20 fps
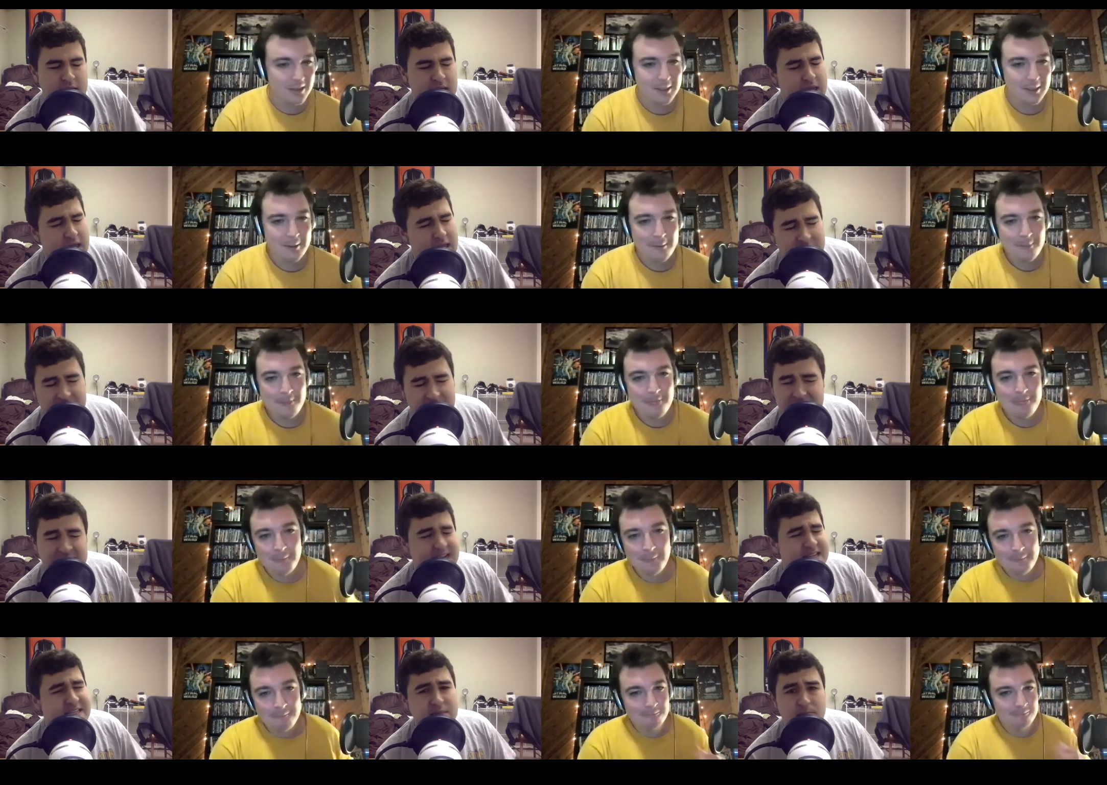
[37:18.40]
Speaker 1: it
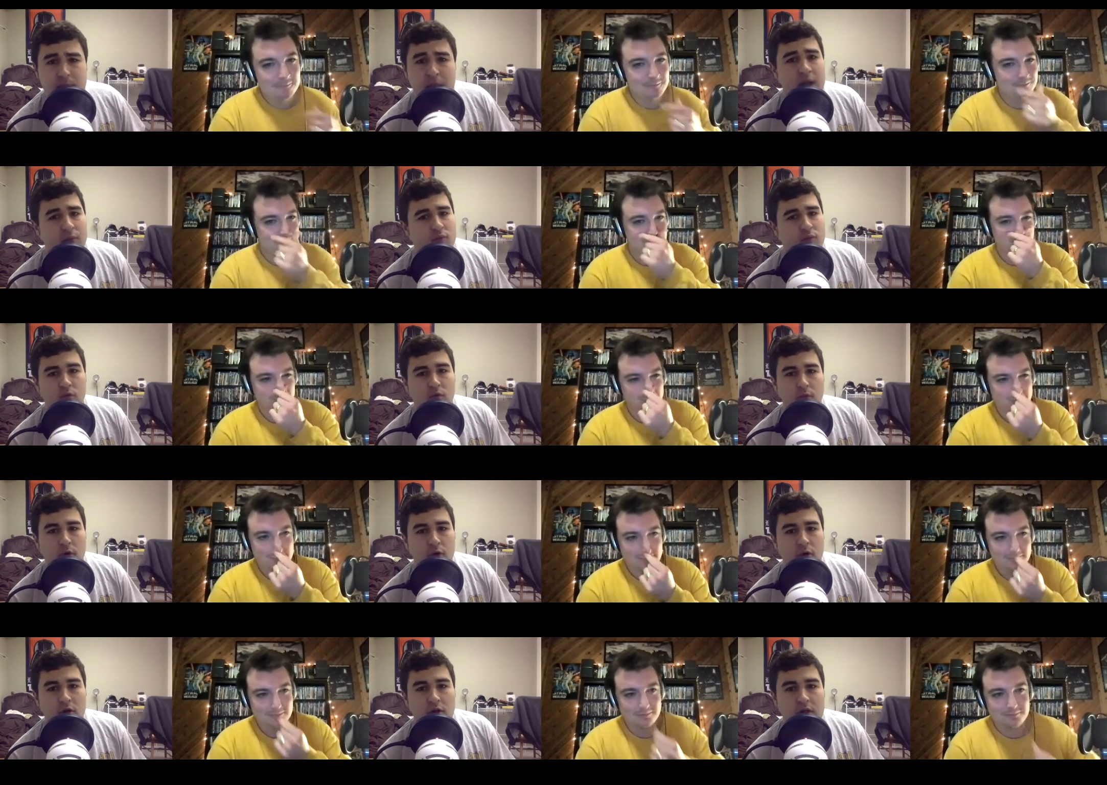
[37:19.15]
is
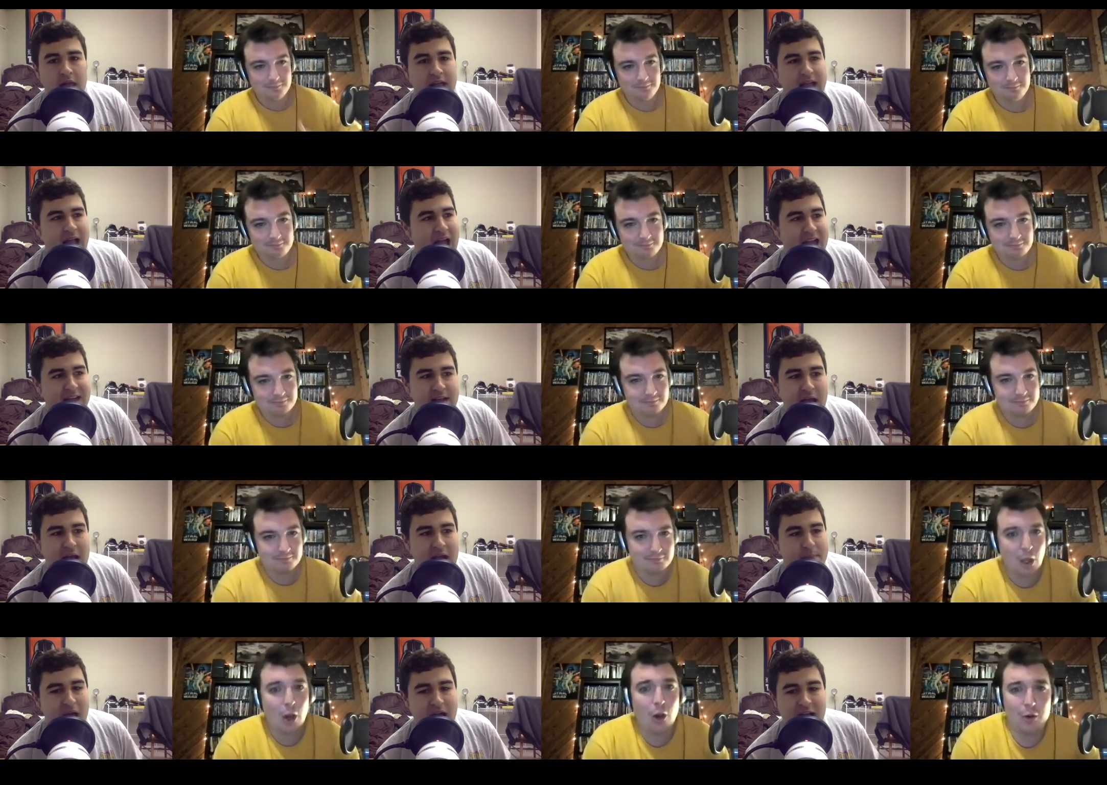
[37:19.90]
memorable. Like I
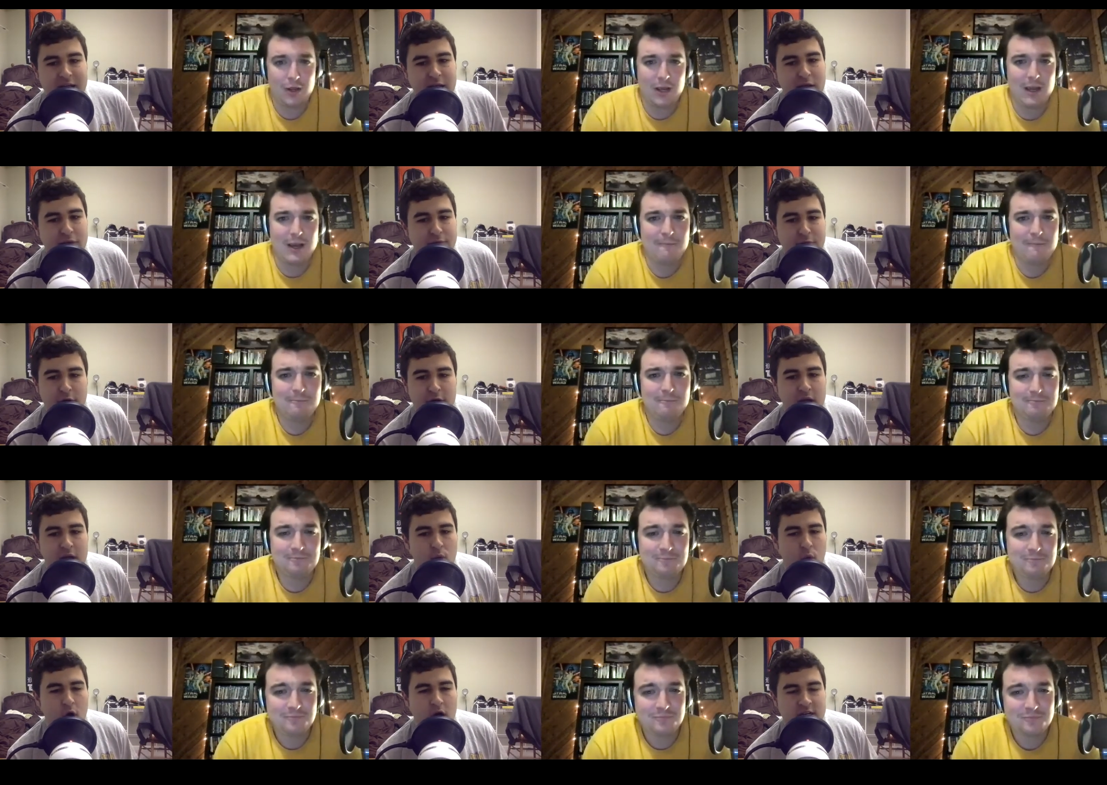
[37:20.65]
I'm not oh, gonna yeah.
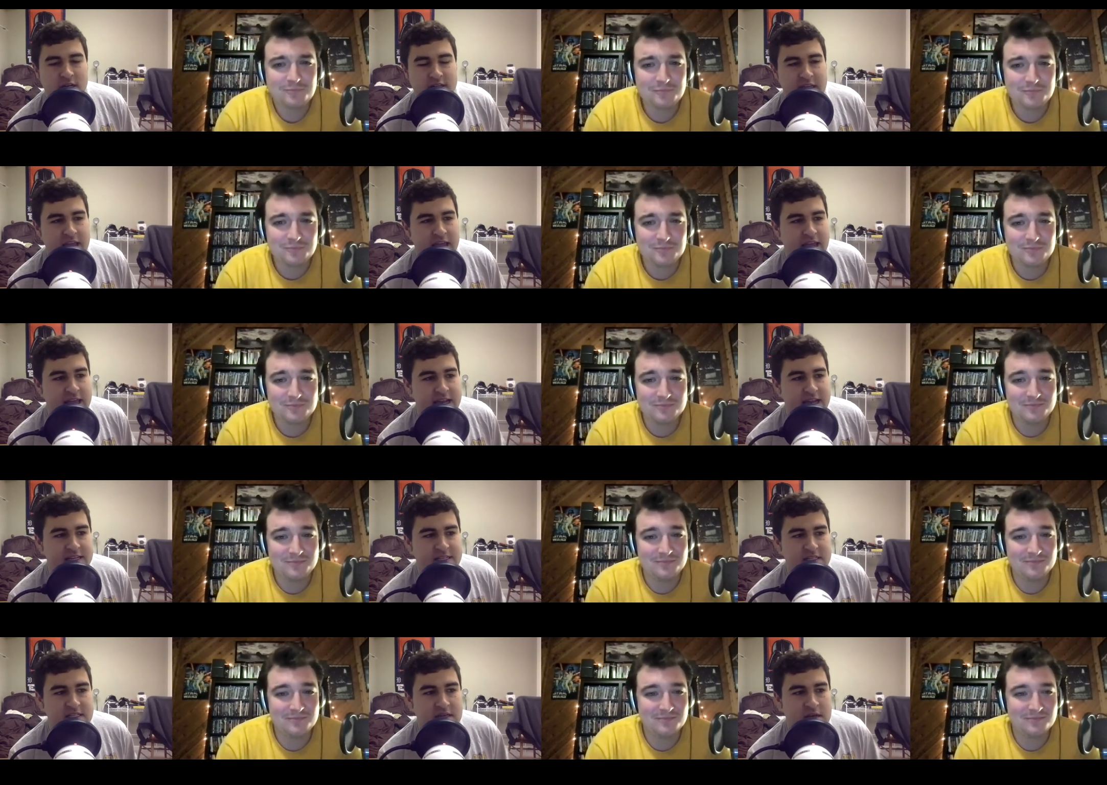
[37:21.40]
forget what it
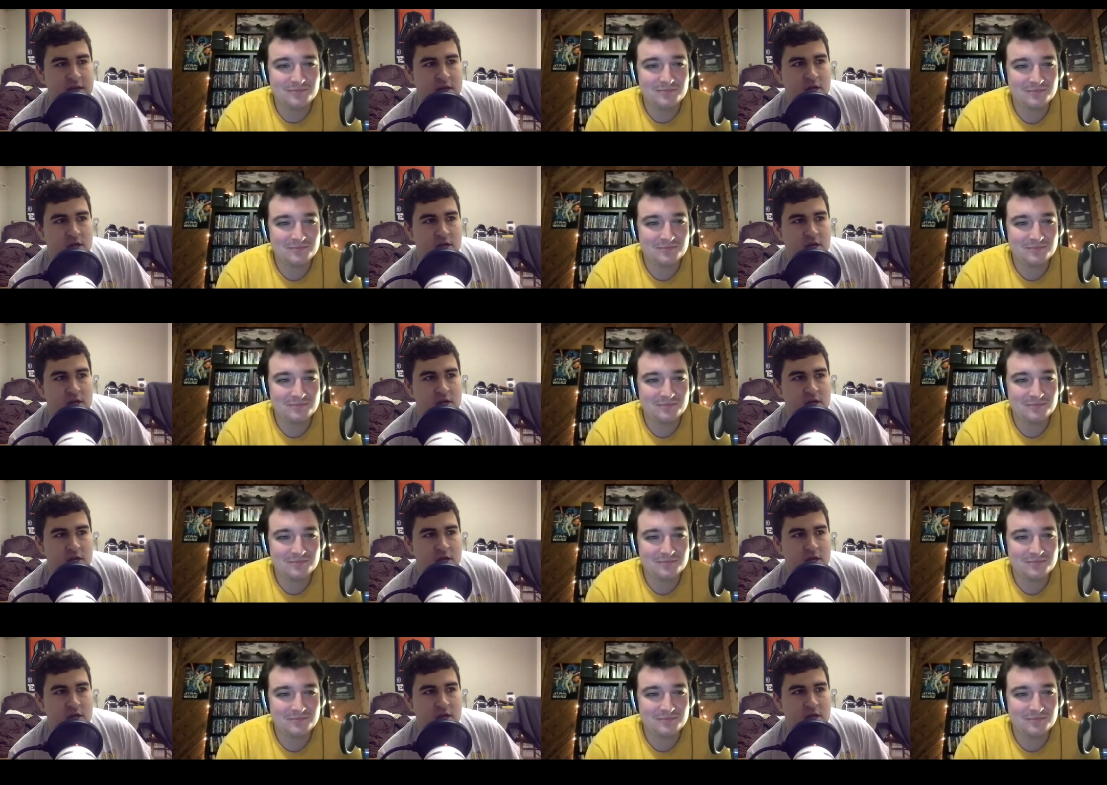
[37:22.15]
is.